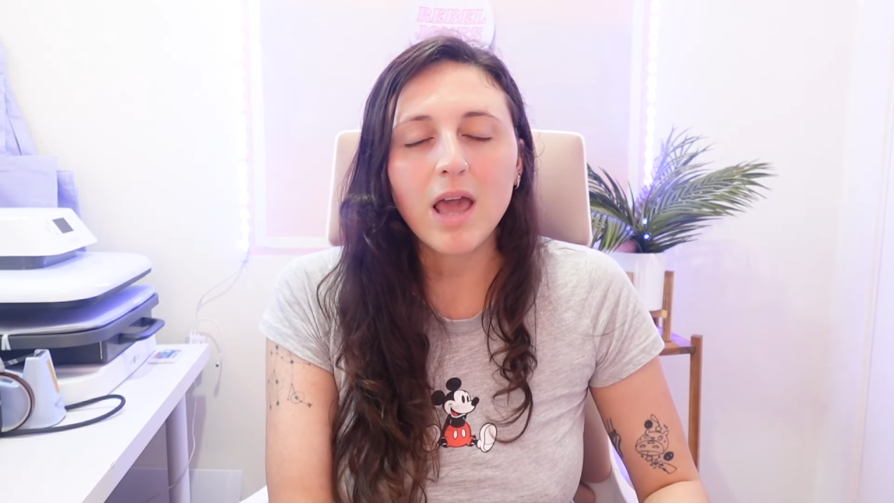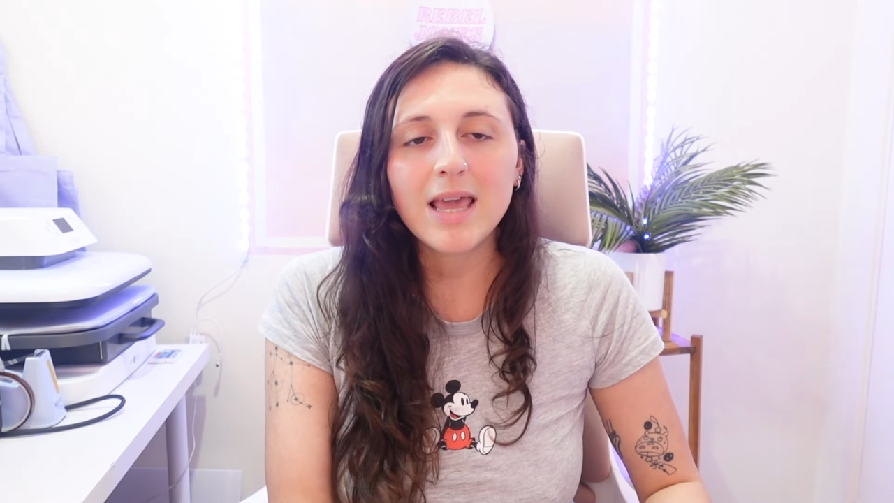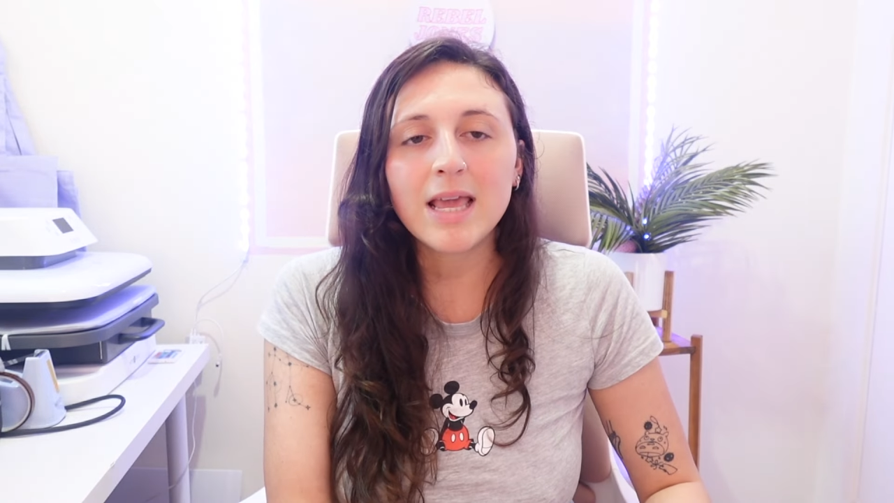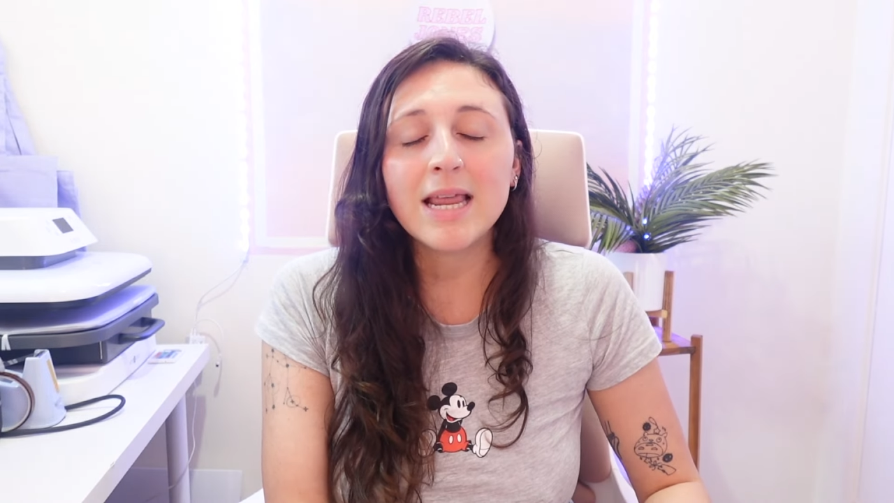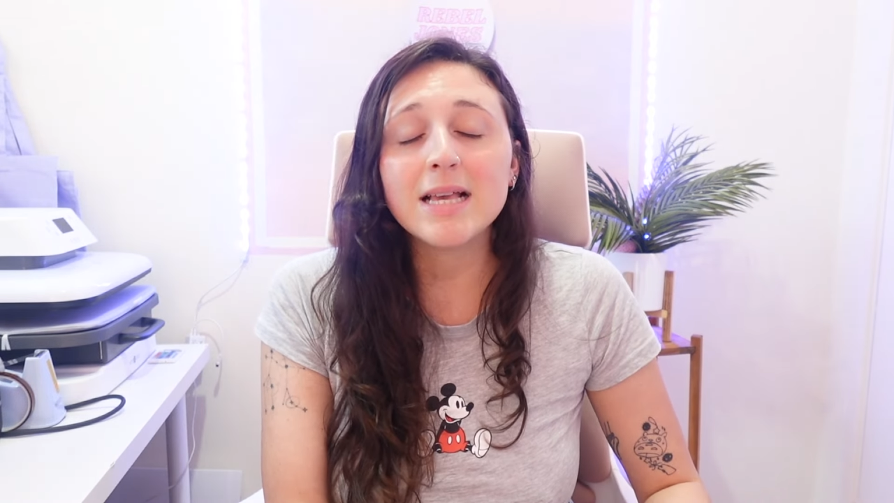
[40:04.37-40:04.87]

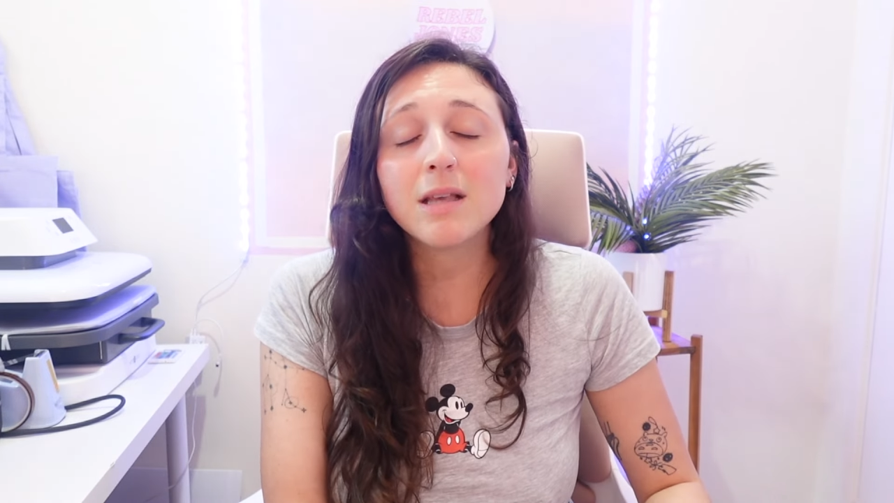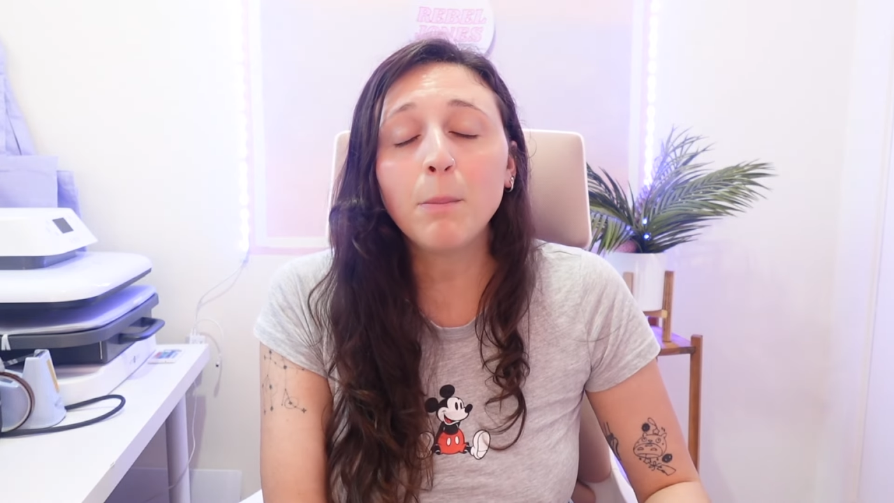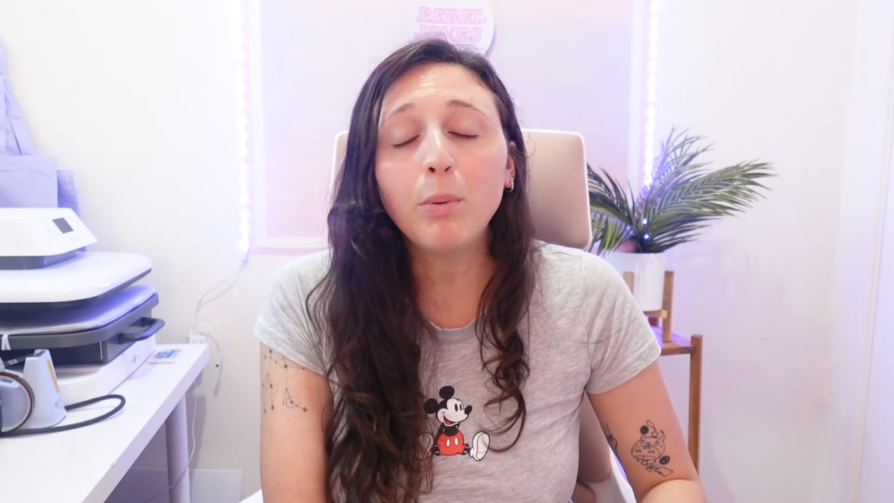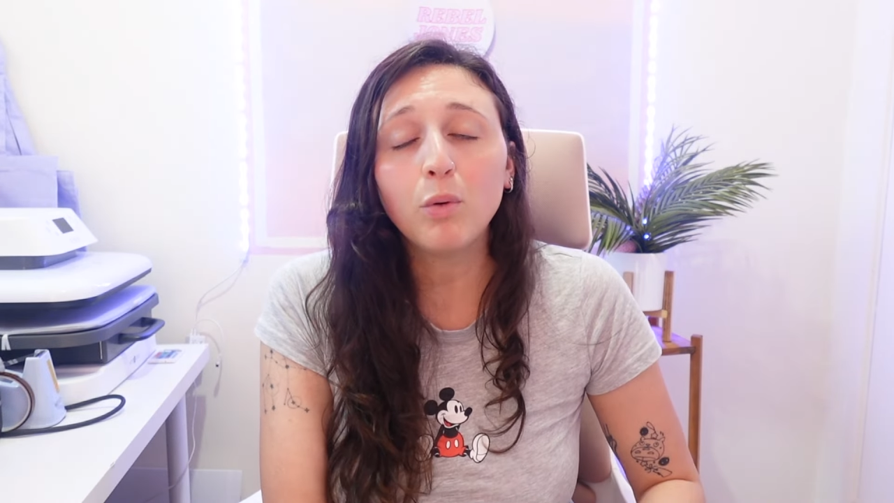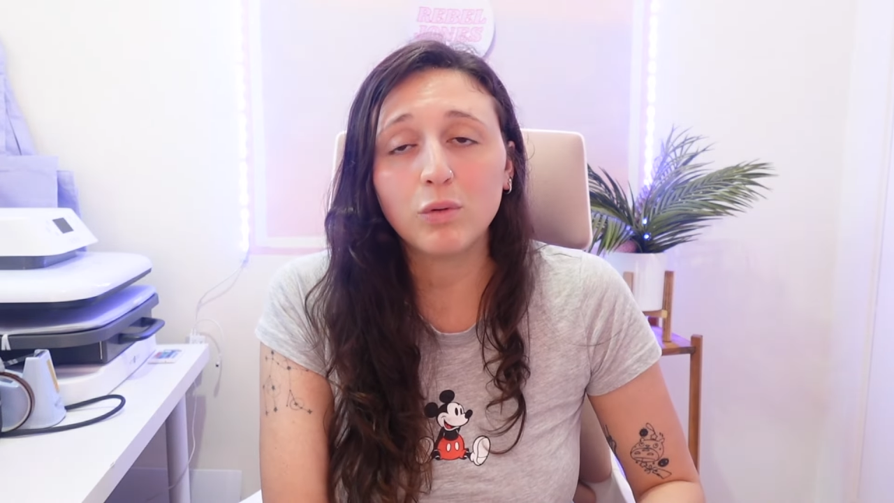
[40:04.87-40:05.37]
It is
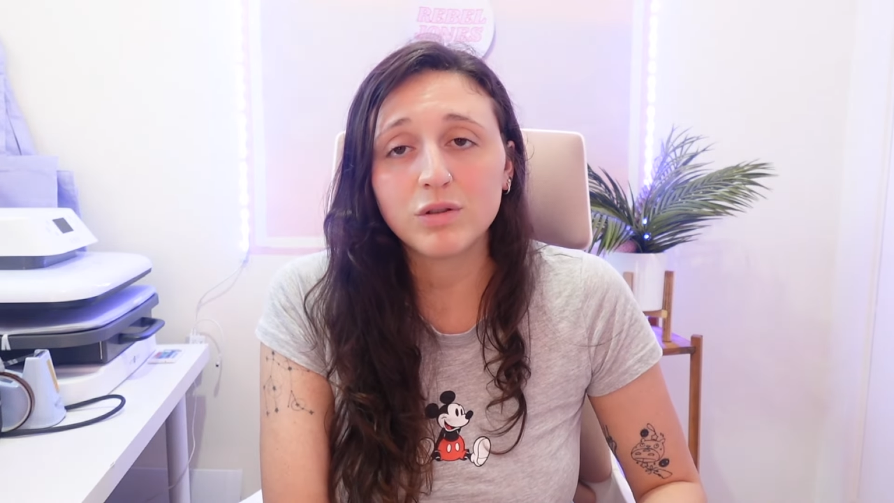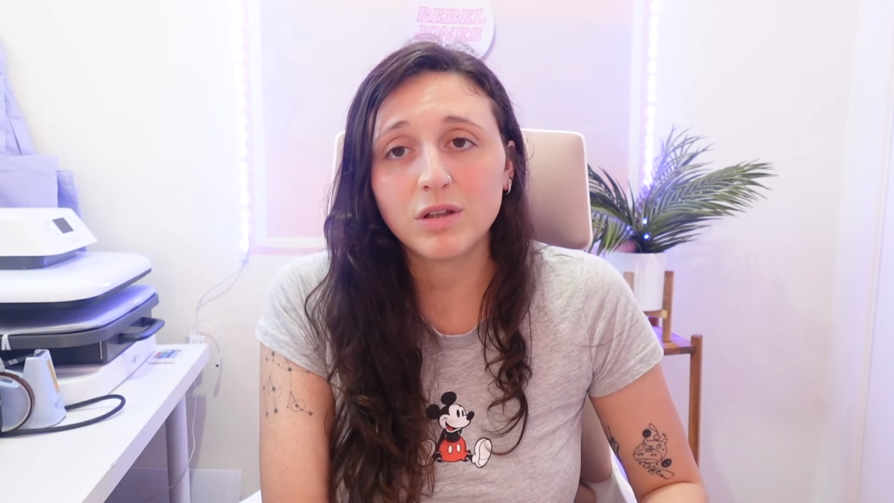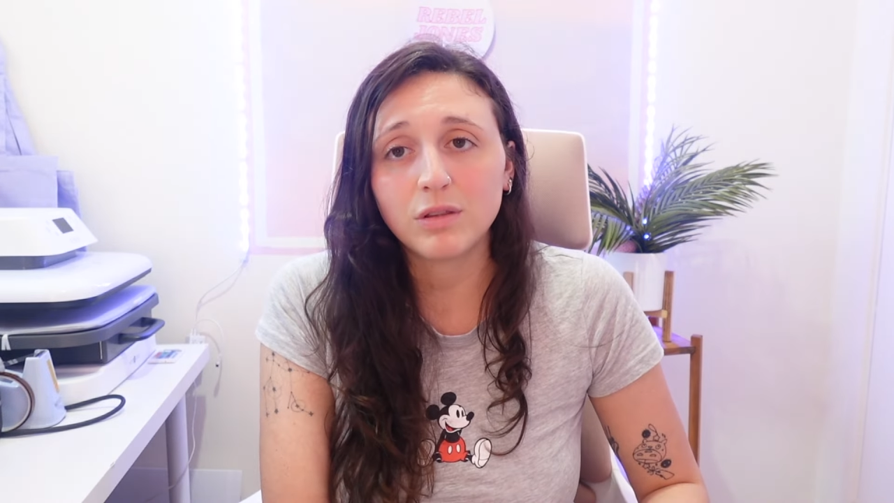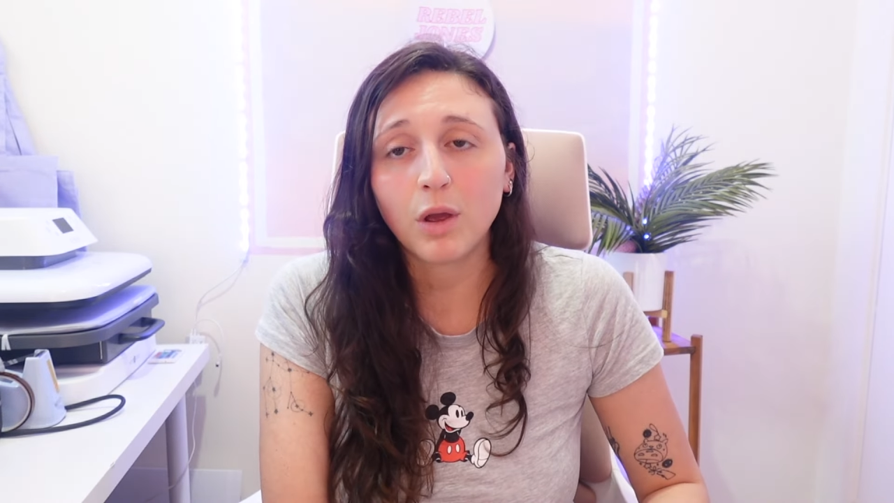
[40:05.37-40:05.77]
important